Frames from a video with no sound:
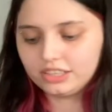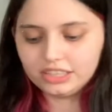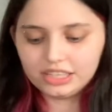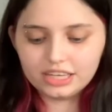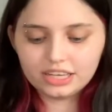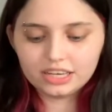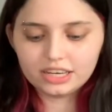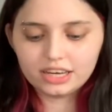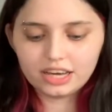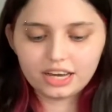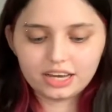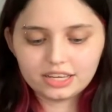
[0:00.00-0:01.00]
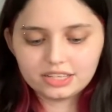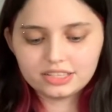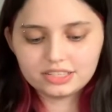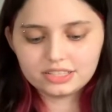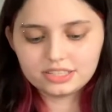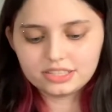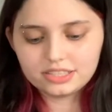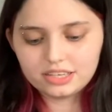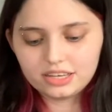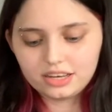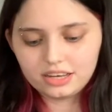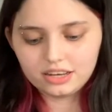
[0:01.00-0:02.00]
Leah has
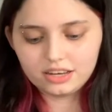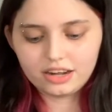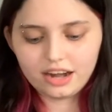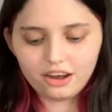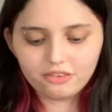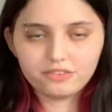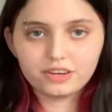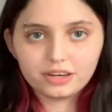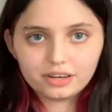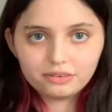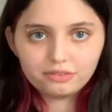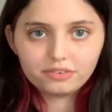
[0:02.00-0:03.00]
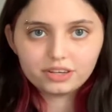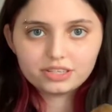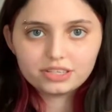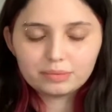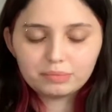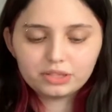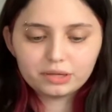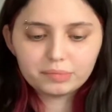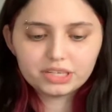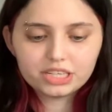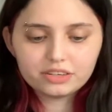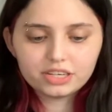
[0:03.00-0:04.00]
an outfit of a similar
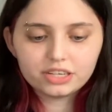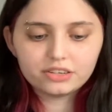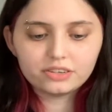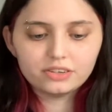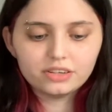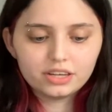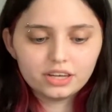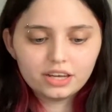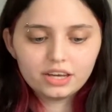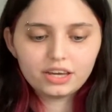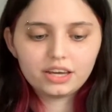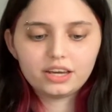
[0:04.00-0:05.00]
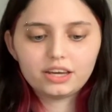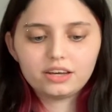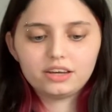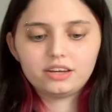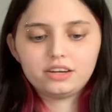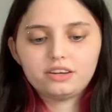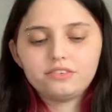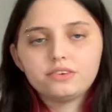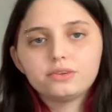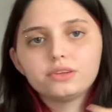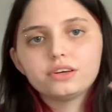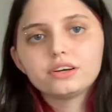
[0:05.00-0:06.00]
material, and if you
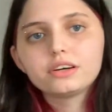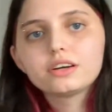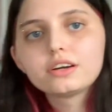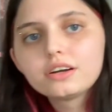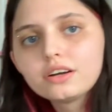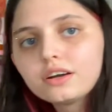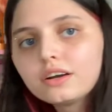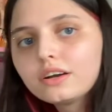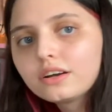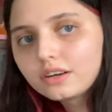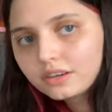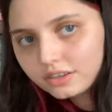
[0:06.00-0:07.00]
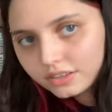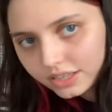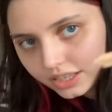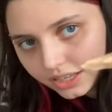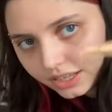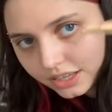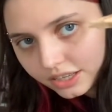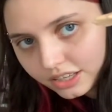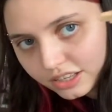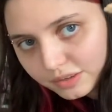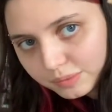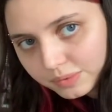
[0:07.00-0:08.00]
look, they're like
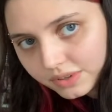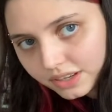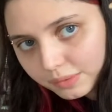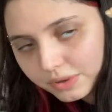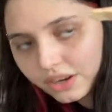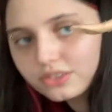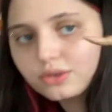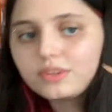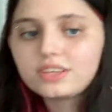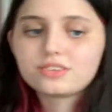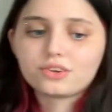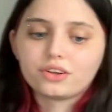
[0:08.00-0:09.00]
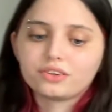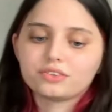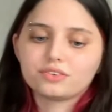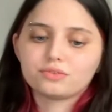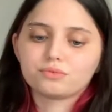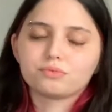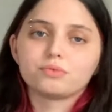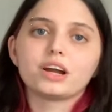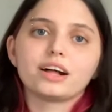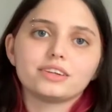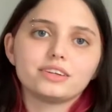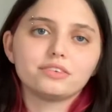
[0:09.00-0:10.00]
hips there. But also this doll is
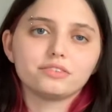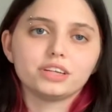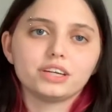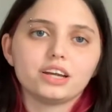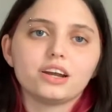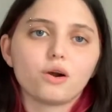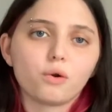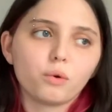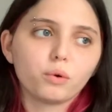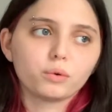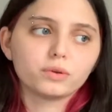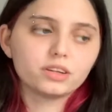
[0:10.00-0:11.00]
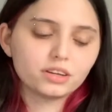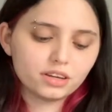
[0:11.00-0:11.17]
relatively old